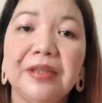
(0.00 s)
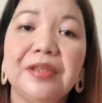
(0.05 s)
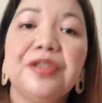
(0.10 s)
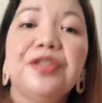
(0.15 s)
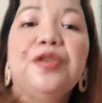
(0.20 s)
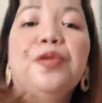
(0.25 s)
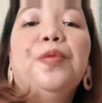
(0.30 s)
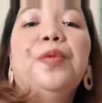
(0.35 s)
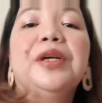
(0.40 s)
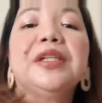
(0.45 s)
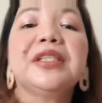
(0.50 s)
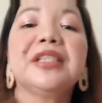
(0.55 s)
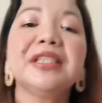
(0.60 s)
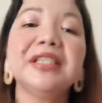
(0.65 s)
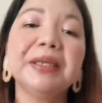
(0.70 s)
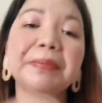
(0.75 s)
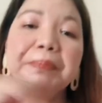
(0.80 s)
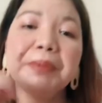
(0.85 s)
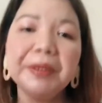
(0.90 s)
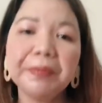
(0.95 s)
So what's the
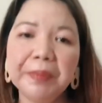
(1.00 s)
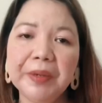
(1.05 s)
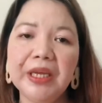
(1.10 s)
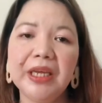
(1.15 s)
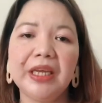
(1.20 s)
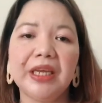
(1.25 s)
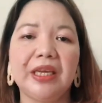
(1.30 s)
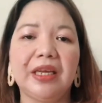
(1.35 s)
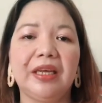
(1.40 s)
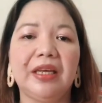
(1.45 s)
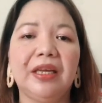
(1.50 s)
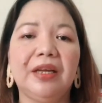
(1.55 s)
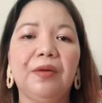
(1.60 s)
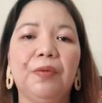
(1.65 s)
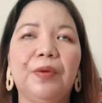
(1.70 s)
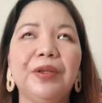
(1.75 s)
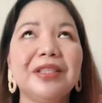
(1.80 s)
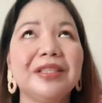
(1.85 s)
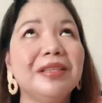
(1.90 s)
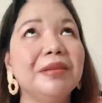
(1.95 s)
PPE?
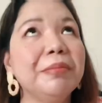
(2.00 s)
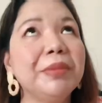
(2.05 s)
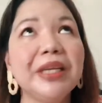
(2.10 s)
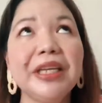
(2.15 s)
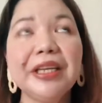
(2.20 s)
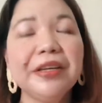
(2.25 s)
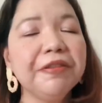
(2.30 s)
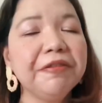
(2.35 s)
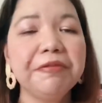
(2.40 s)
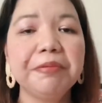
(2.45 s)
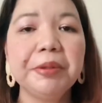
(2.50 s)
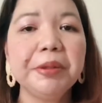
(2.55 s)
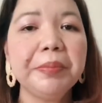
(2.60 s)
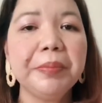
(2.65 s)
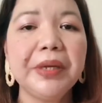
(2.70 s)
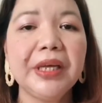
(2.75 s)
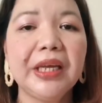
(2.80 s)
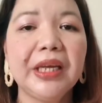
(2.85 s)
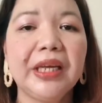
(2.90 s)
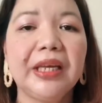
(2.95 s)
What's the meaning of
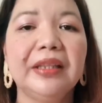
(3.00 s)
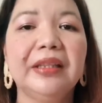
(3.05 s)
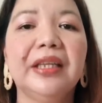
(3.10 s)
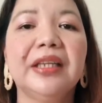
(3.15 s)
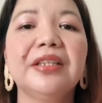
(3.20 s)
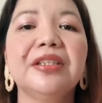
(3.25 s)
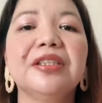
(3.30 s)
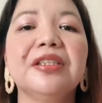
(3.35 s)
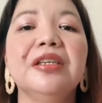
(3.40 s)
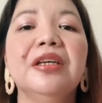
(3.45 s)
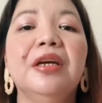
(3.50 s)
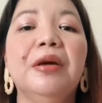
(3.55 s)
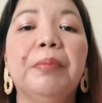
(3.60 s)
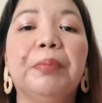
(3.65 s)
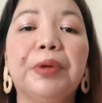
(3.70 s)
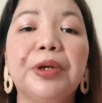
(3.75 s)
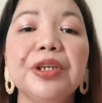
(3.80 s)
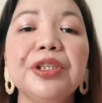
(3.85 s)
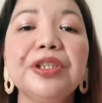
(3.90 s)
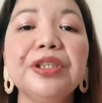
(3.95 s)
PPE? That's
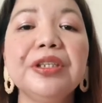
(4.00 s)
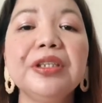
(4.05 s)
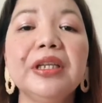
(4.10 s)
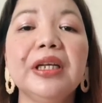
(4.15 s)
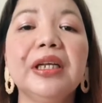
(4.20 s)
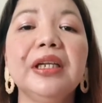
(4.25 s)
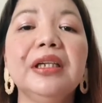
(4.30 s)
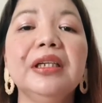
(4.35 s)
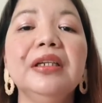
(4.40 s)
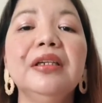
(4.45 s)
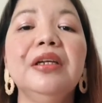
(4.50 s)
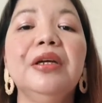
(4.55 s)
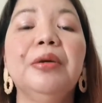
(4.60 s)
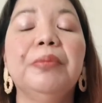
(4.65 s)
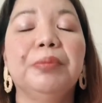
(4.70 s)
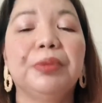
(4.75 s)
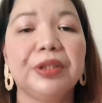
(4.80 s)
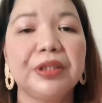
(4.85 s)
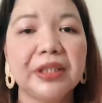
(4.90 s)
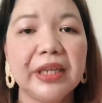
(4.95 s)
personal
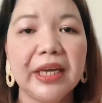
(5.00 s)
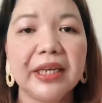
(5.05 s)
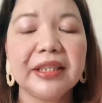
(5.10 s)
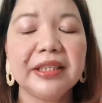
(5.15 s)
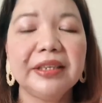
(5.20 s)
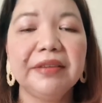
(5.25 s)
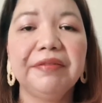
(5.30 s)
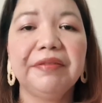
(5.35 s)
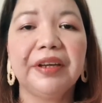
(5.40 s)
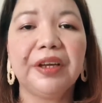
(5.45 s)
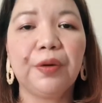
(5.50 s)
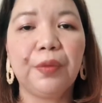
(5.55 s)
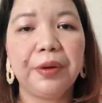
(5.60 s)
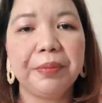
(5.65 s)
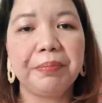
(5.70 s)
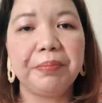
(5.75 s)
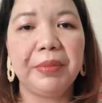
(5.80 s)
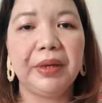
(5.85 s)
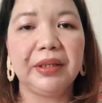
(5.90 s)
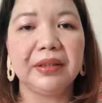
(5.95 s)
protective
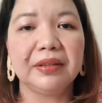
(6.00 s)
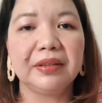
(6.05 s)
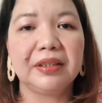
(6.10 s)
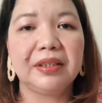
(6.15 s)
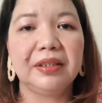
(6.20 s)
equipment.